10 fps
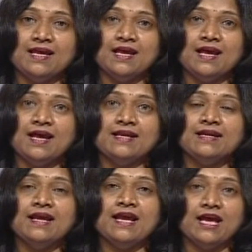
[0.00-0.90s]
and
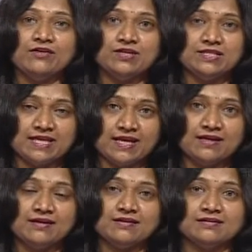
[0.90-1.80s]
have a check
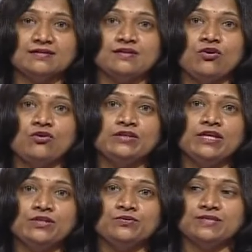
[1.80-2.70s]
on their
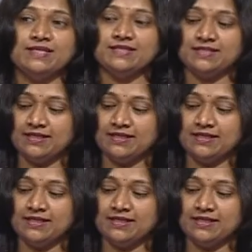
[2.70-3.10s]
usage.